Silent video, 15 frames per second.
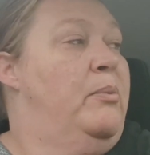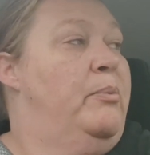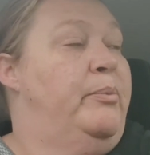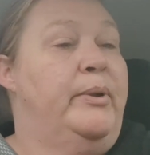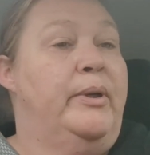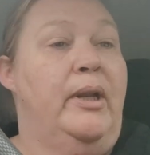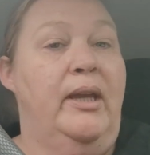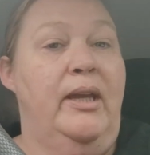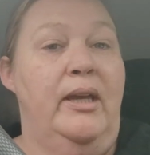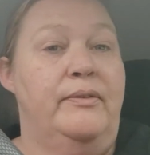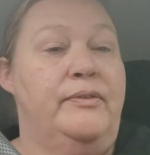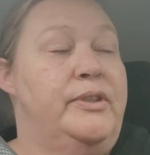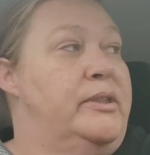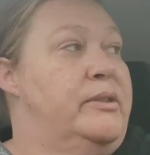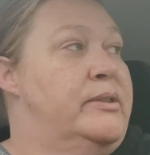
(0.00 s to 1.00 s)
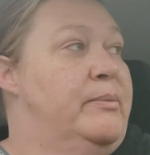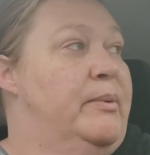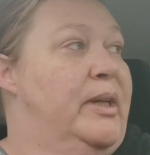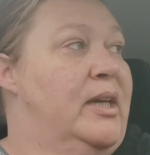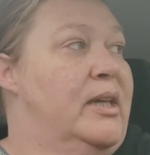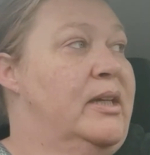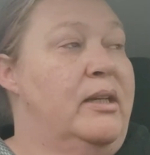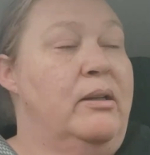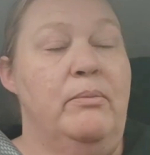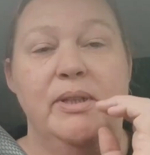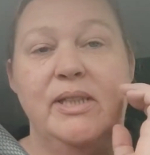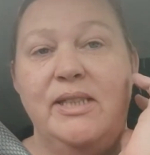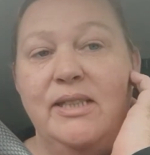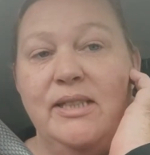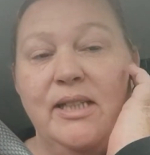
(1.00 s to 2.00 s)
But I have to do something. I can't get down my
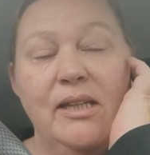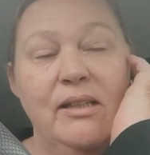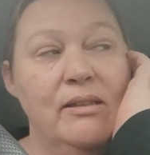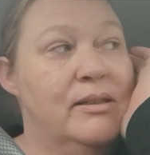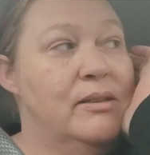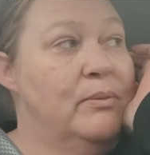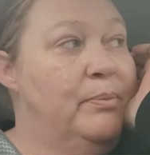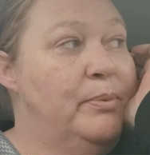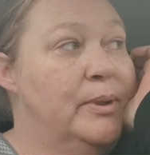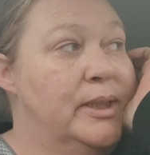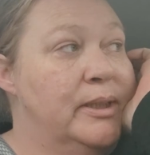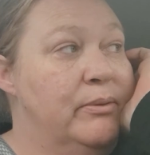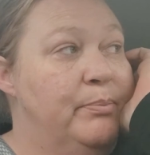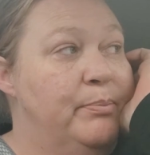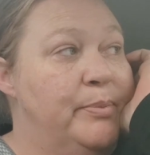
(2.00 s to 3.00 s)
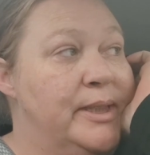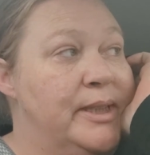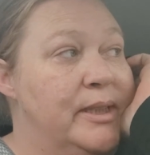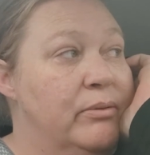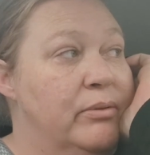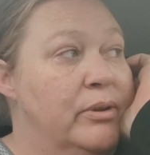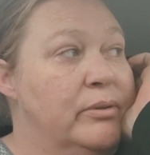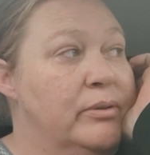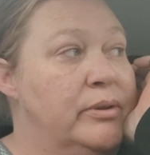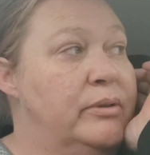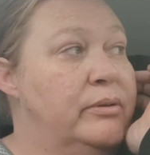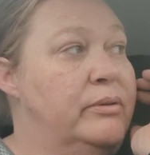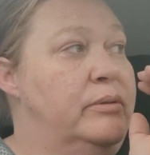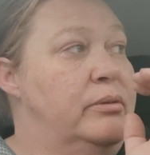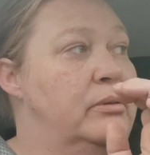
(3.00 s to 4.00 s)
estate, so bloody busy the road.
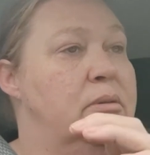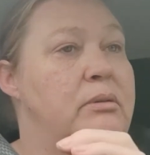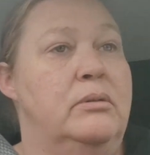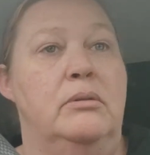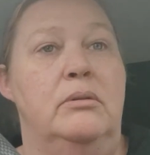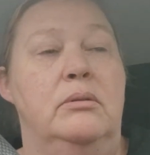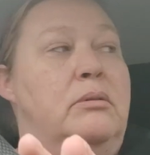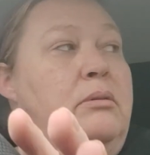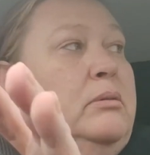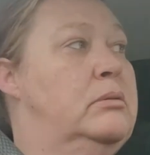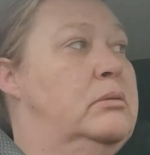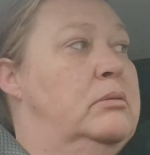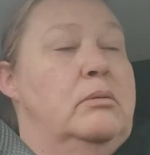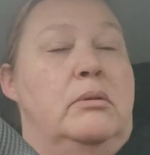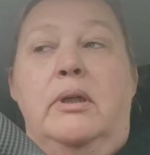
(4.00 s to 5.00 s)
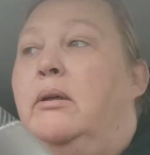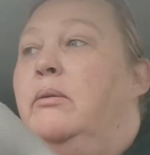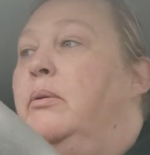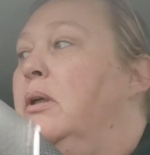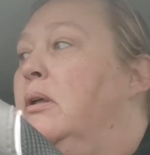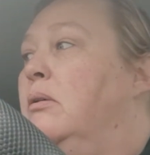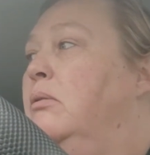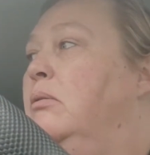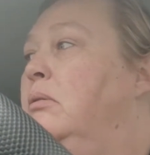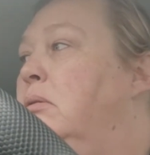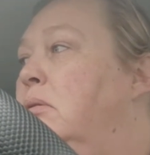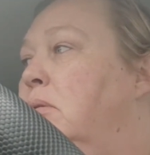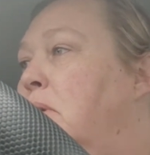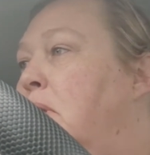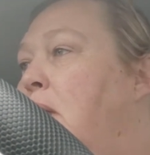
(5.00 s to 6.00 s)
Okay,
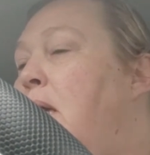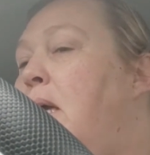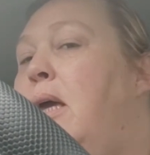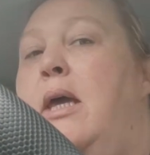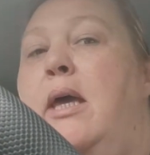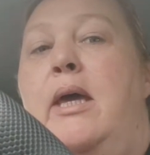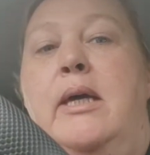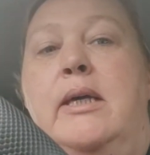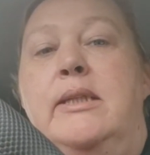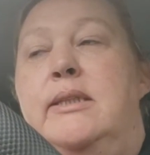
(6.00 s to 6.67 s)
go.